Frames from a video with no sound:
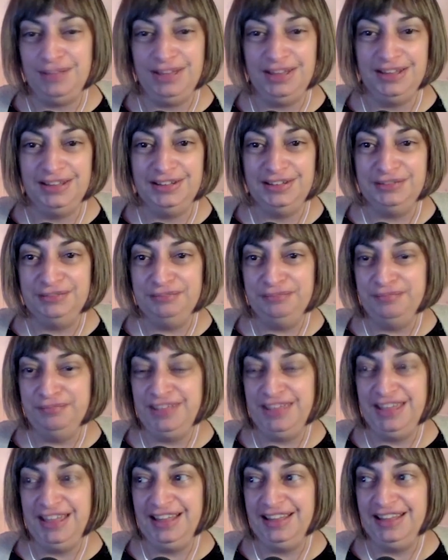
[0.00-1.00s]
Mm-hmm.
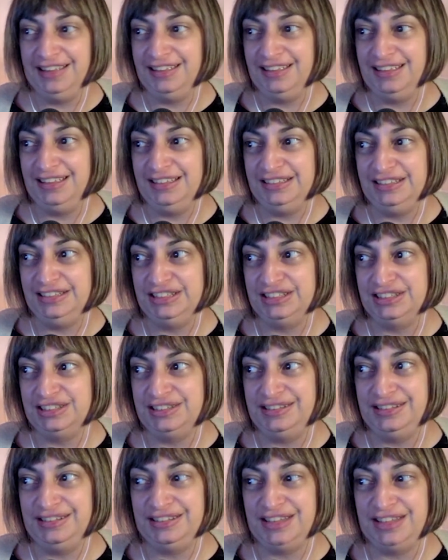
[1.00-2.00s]
It just
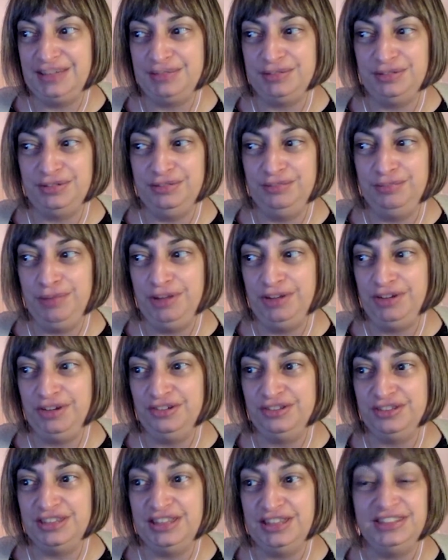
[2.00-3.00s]
absolutely
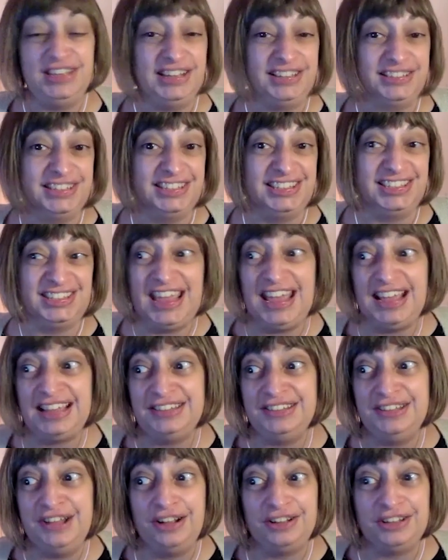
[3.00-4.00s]
bonkers. And then Texas Tech
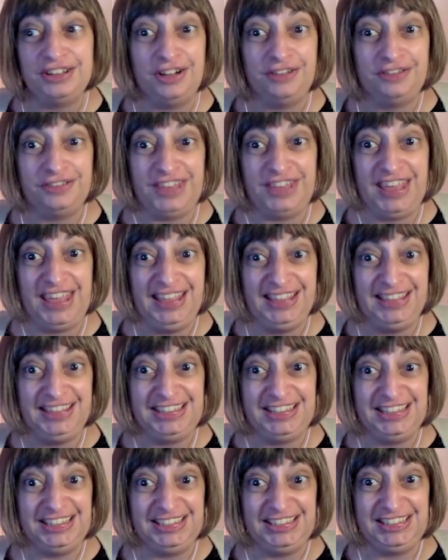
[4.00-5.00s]
knocked off
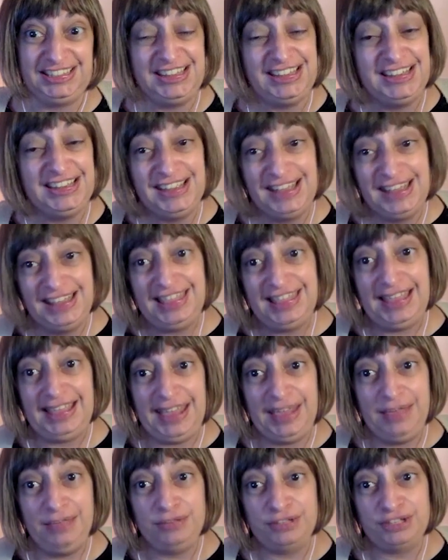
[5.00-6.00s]
Kansas. Mm-hmm. That
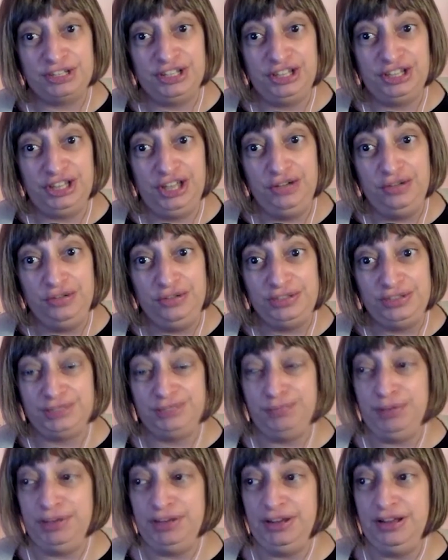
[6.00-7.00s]
game was close,
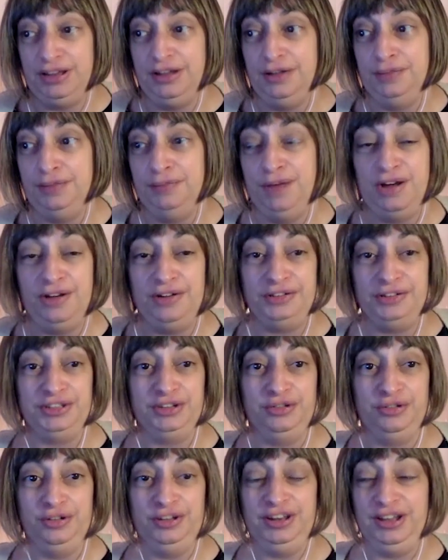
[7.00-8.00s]
but
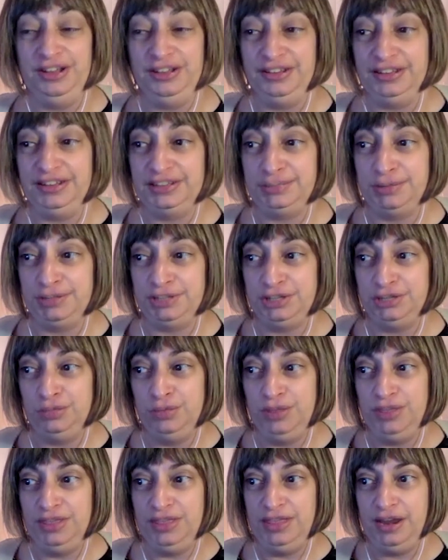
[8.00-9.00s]
also an unexpected
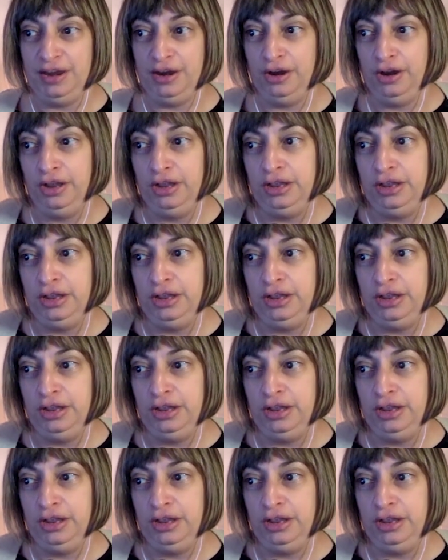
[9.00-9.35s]
win there.